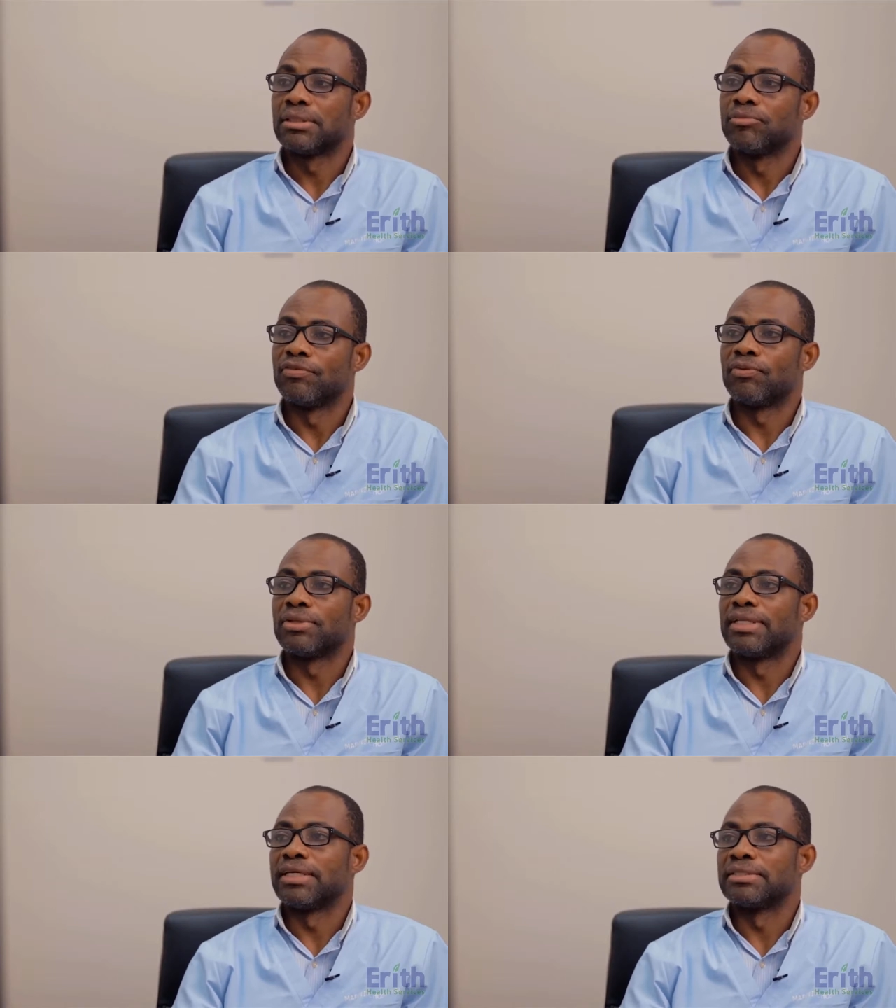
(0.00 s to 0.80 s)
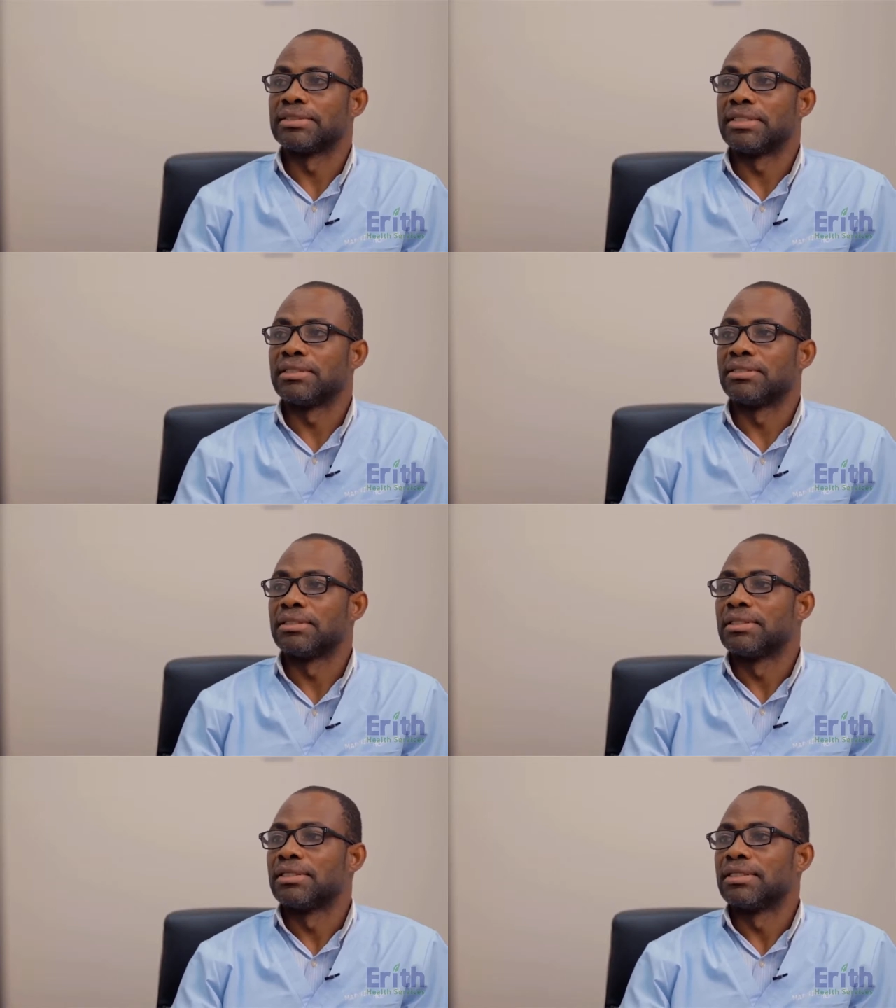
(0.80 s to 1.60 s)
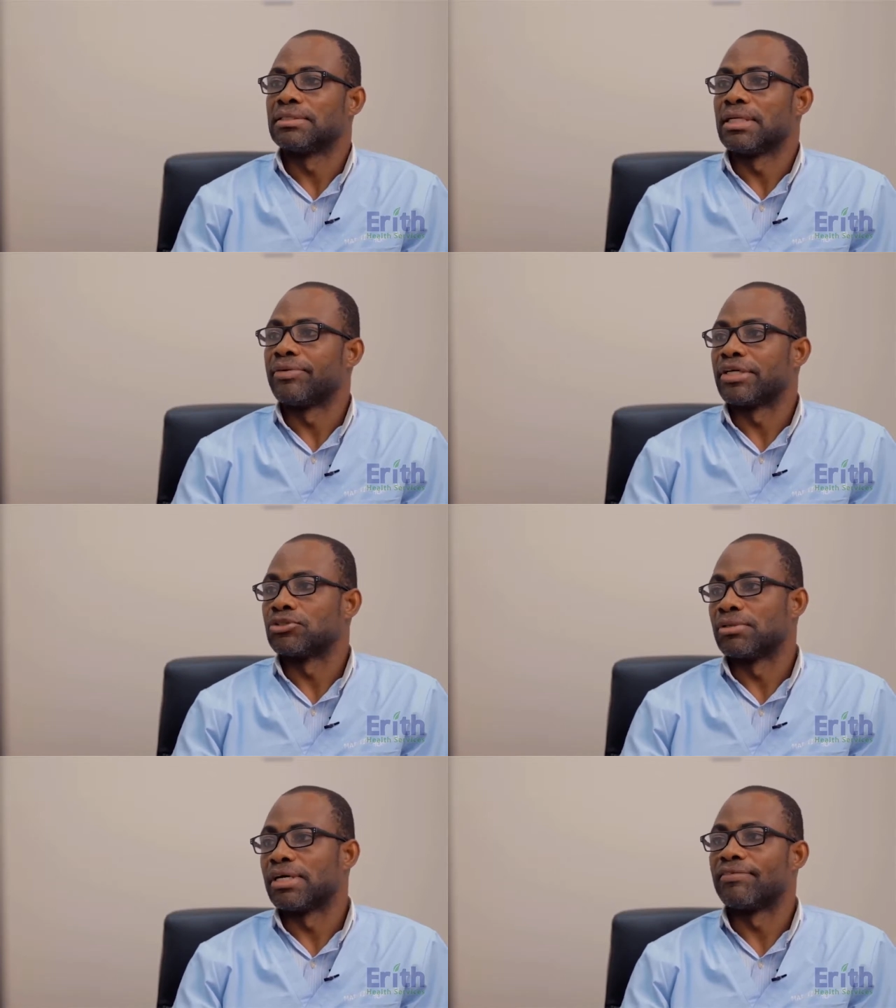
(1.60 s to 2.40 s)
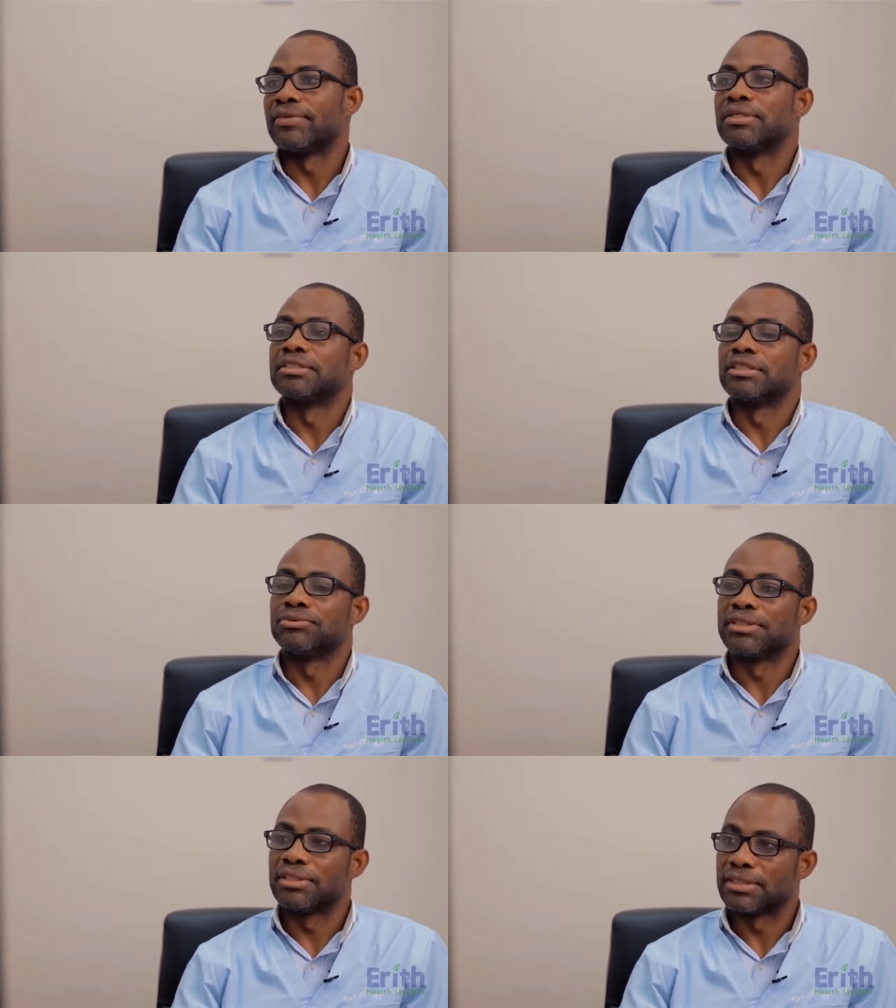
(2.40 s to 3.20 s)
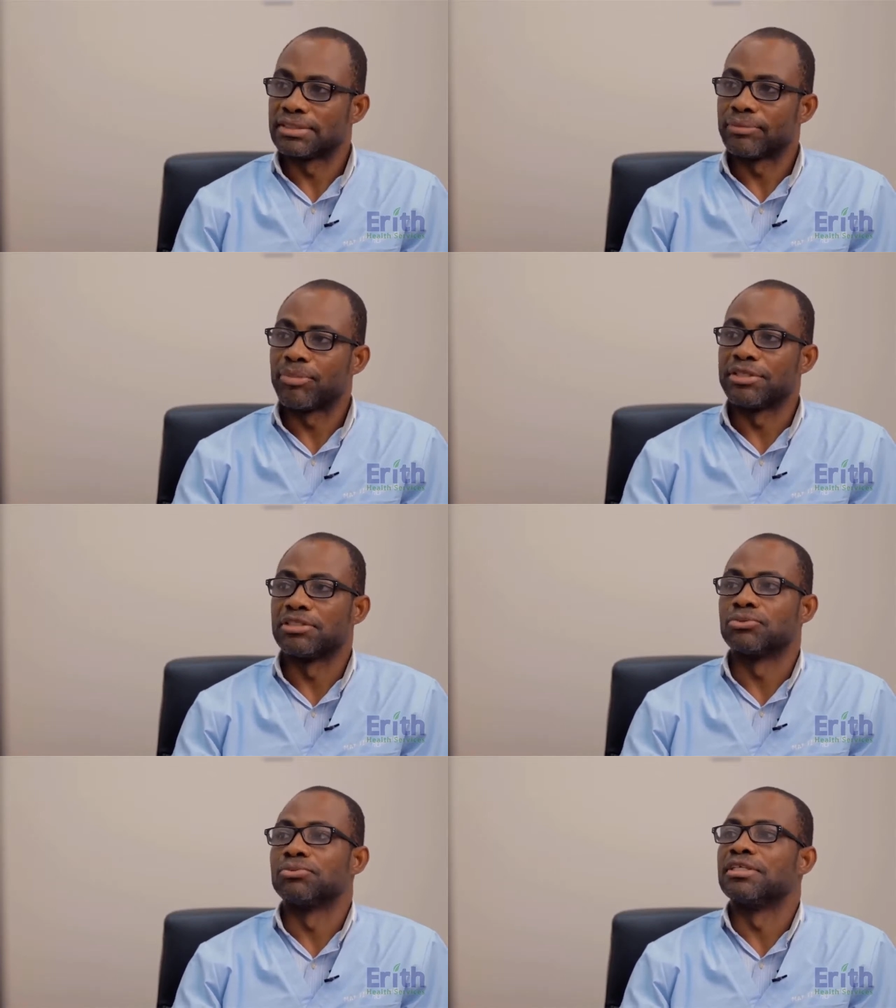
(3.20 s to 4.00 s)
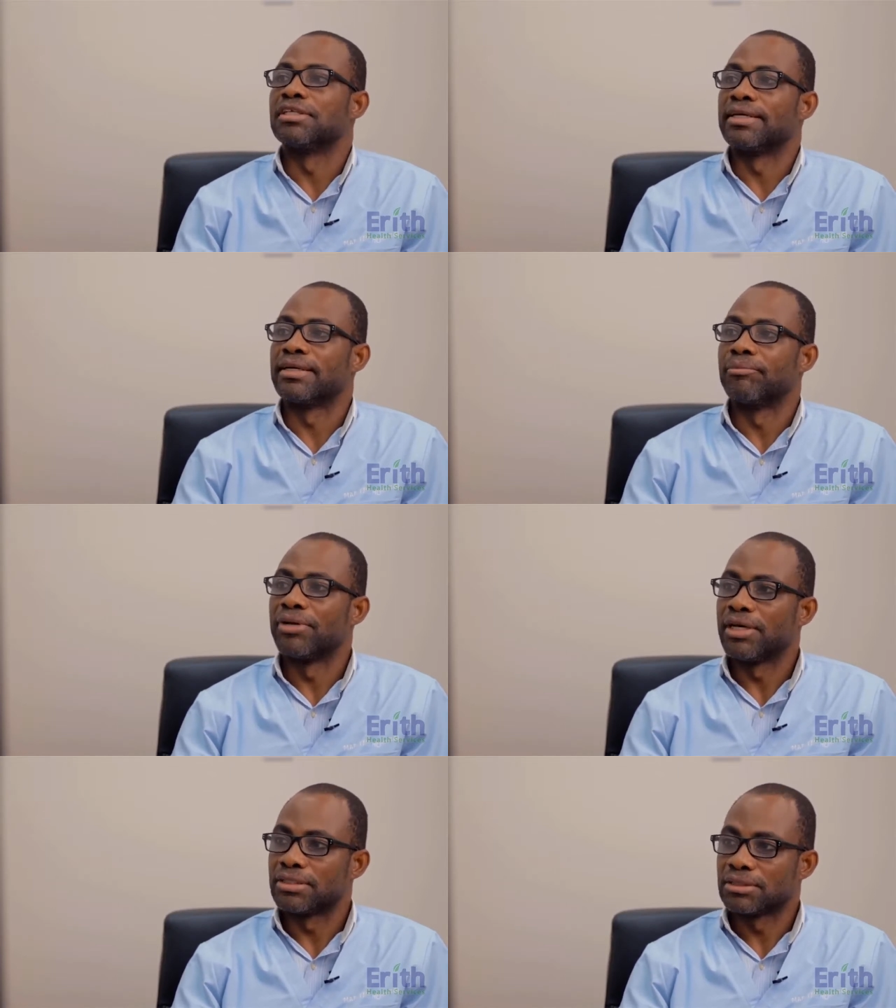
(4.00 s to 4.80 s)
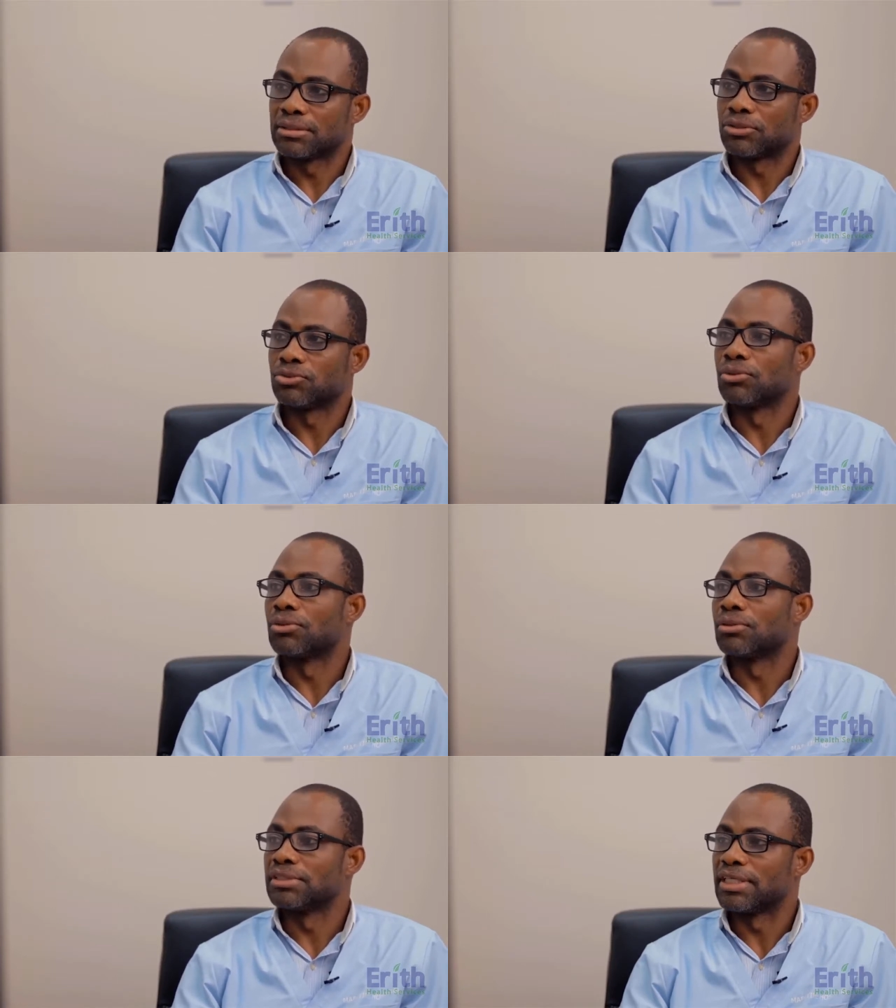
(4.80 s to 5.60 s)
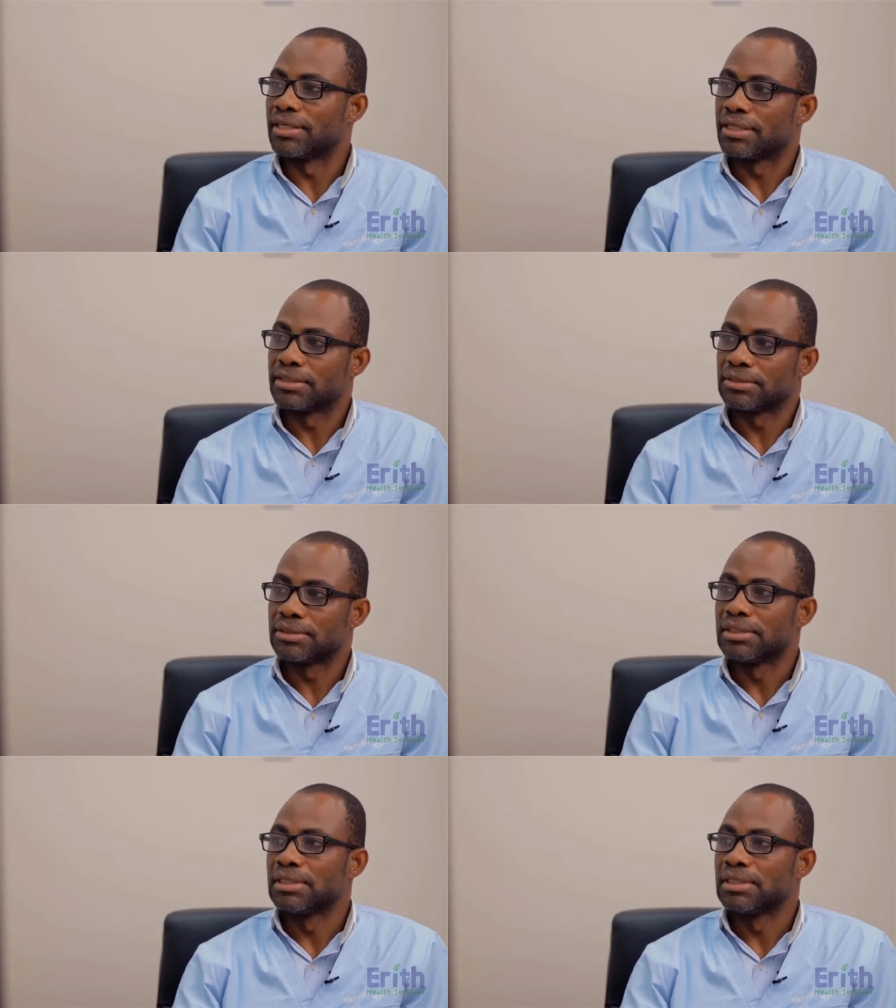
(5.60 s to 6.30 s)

before they are seen. This area should have the necessary things that patients will need, like a bench, a stool, chairs,